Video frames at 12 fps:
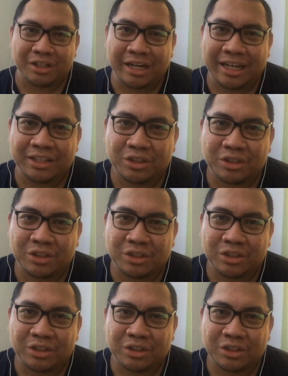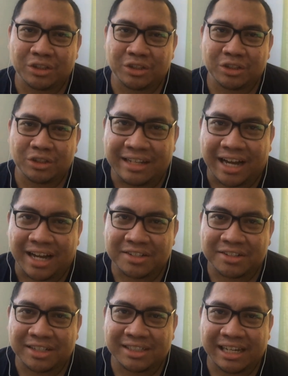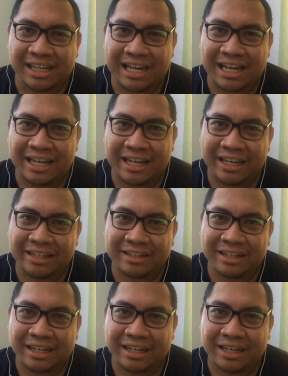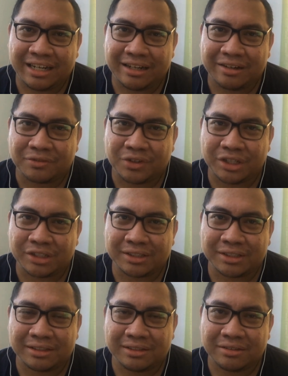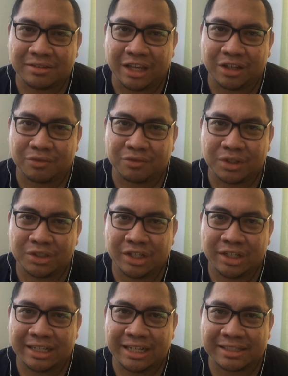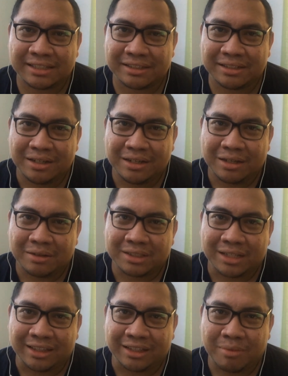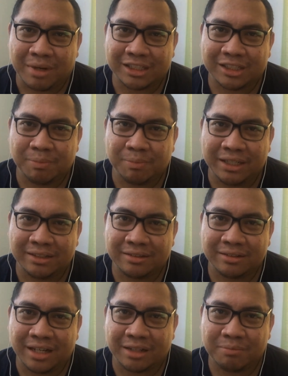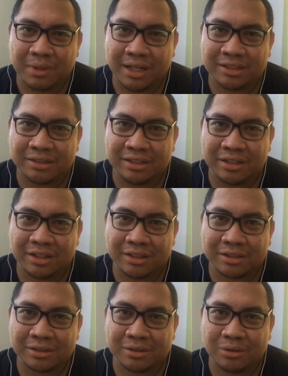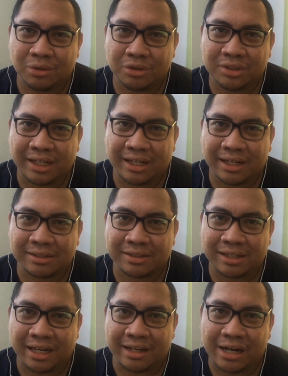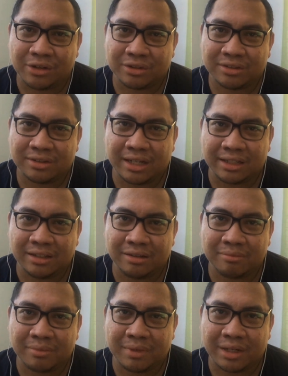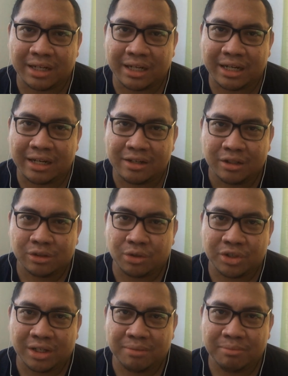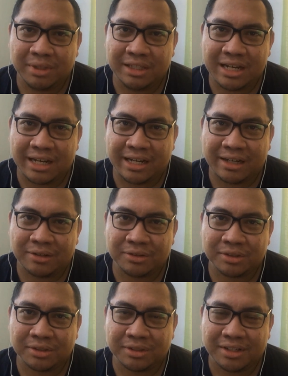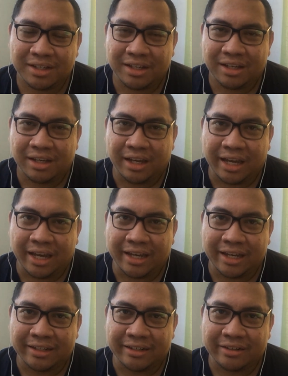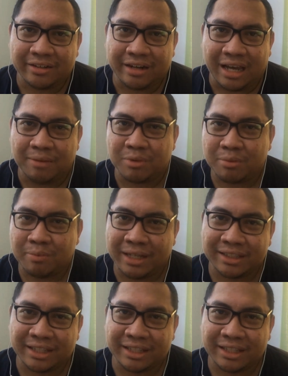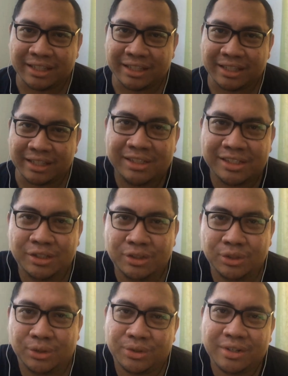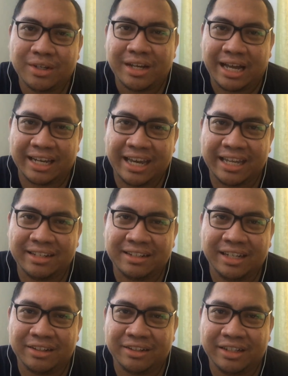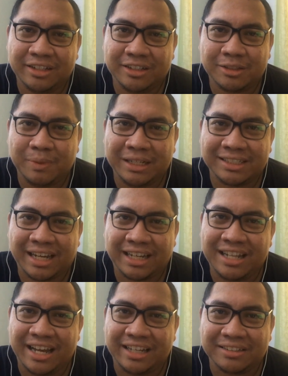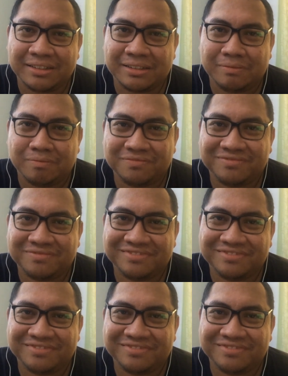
Head Coach, Nash Racela, and of course, thank you for joining us sa ating mga spin.ph readers. Do check us out sa ating mga social media accounts. And I'm Ruben Terrado, and we'll see you again here in Spin Sidelines.